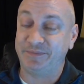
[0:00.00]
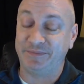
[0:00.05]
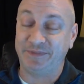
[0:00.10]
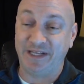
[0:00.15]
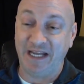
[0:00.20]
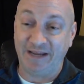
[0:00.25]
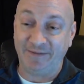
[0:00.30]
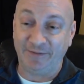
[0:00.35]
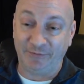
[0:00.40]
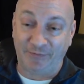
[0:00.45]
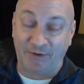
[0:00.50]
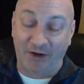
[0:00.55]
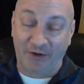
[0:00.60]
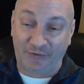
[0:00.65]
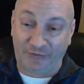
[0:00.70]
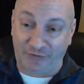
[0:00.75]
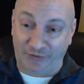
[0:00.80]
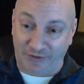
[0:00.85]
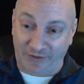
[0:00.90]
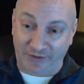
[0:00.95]
David
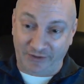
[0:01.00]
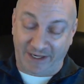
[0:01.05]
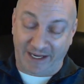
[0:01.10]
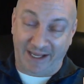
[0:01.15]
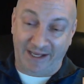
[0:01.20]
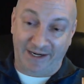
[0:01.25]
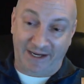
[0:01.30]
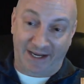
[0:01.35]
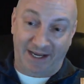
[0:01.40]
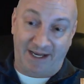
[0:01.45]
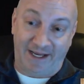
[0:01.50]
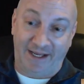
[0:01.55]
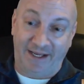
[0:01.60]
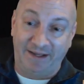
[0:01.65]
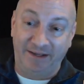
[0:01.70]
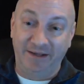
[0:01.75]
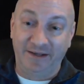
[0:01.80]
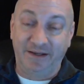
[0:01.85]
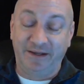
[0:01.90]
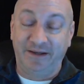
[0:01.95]
Foster and
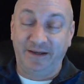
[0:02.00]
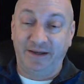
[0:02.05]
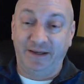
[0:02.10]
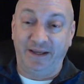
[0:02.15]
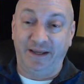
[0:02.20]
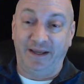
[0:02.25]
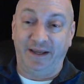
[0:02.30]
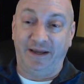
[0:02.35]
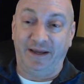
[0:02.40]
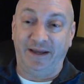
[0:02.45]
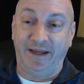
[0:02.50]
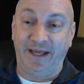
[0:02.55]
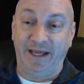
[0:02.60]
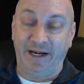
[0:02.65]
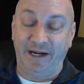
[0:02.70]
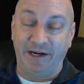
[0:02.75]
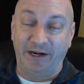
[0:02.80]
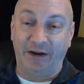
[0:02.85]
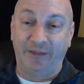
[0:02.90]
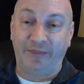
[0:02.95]
I,
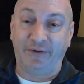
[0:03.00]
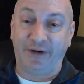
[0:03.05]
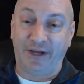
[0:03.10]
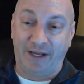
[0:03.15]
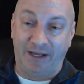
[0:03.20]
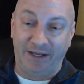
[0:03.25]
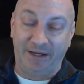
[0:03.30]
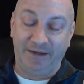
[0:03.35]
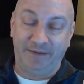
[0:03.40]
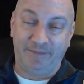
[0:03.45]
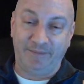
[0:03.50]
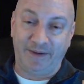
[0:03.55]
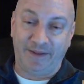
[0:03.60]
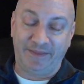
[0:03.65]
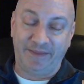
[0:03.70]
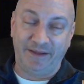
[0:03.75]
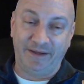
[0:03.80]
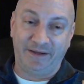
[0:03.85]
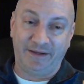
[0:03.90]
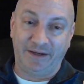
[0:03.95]
and another guy,
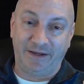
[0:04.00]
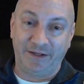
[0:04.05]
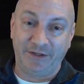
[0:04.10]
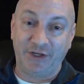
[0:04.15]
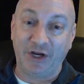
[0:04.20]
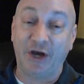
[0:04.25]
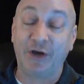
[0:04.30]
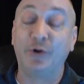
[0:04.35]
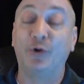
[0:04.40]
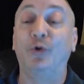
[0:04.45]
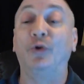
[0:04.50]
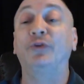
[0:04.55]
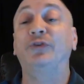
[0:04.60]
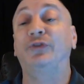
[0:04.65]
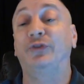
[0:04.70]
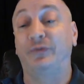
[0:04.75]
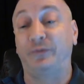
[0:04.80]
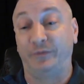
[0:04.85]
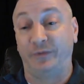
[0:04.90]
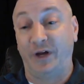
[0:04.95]
I think Don
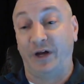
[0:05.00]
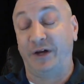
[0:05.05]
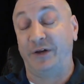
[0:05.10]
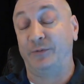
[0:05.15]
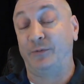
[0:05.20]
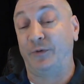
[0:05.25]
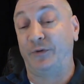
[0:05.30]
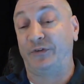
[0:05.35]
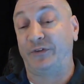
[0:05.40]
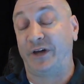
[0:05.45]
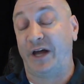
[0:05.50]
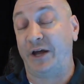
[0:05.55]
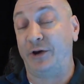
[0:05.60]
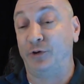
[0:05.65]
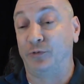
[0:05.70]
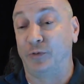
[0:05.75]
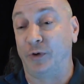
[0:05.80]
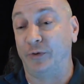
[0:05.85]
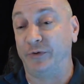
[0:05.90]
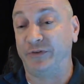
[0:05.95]
Holtz. Don was the guy
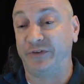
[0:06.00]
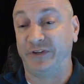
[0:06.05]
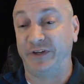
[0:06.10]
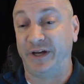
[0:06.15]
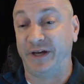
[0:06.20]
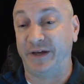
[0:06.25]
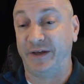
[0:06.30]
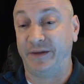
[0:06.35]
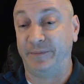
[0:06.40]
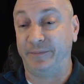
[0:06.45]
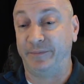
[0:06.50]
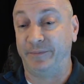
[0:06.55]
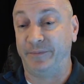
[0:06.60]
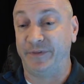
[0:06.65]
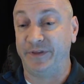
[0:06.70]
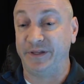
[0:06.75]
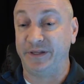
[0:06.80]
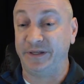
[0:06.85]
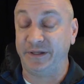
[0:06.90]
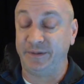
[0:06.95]
who wrote
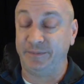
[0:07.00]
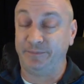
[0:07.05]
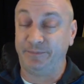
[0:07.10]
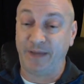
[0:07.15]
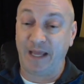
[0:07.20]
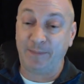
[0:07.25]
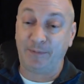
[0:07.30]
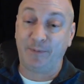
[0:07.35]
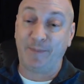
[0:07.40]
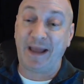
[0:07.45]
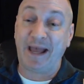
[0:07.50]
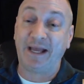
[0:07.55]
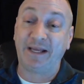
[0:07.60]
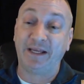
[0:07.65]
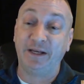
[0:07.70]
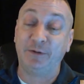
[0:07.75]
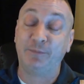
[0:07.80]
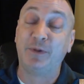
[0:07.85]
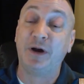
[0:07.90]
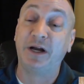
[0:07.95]
the
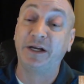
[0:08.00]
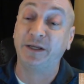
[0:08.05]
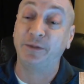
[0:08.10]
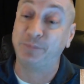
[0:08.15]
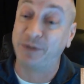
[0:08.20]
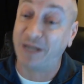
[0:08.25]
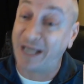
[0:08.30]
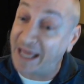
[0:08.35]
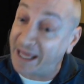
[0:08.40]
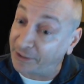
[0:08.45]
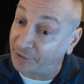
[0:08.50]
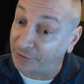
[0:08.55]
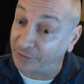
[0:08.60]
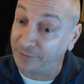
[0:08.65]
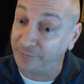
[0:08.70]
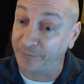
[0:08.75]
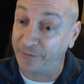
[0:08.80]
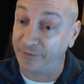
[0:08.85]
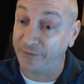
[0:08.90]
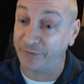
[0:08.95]
paperback and pocket
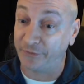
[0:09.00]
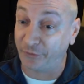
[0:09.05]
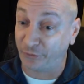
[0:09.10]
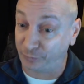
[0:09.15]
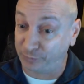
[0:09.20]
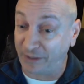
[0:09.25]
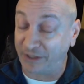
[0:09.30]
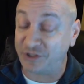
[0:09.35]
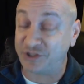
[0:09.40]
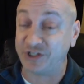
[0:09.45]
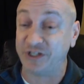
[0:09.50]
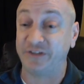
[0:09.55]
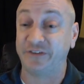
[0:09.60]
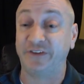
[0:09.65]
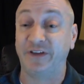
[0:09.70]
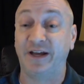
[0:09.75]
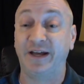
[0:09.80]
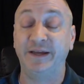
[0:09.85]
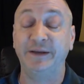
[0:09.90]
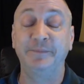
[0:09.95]
planner, the
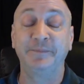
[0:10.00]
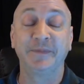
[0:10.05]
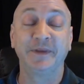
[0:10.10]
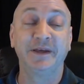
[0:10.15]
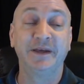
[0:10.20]
spreadsheet side.